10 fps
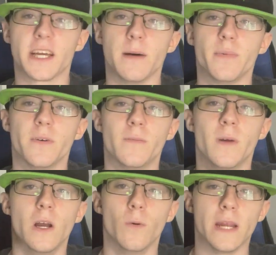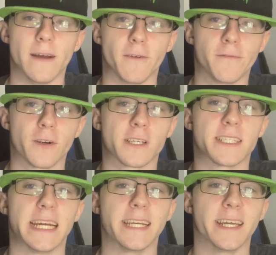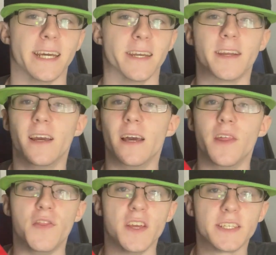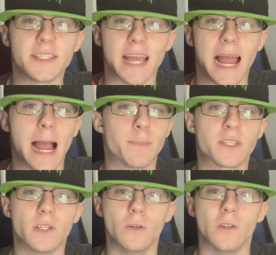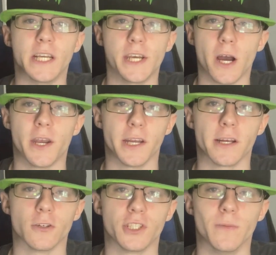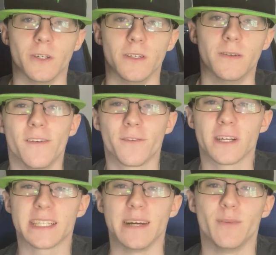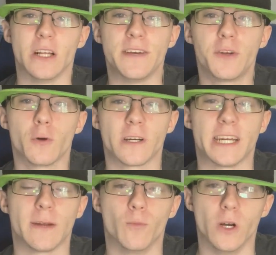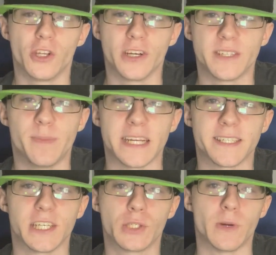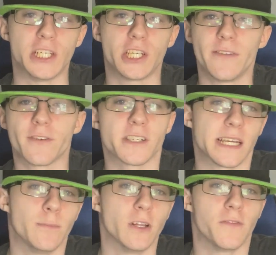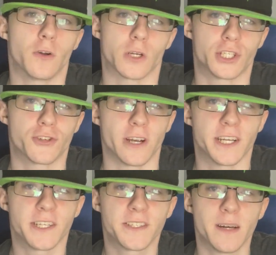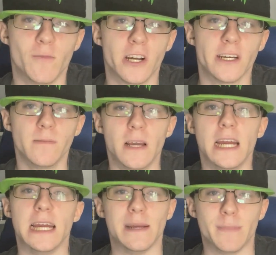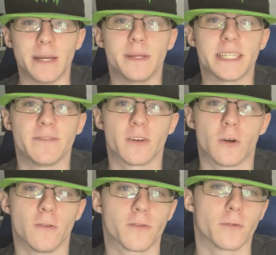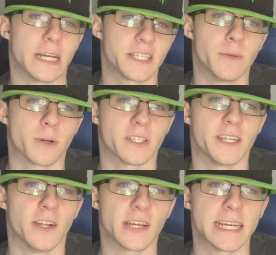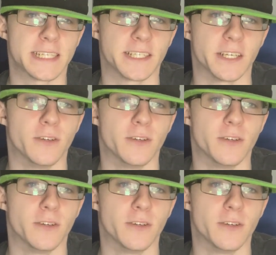up, we have a first aid kit. This is absolutely non-negotiable. For example, if you are in a wilderness-based situation, for example, if you are stranded somewhere, it may be difficult for rescue personnel to get to you.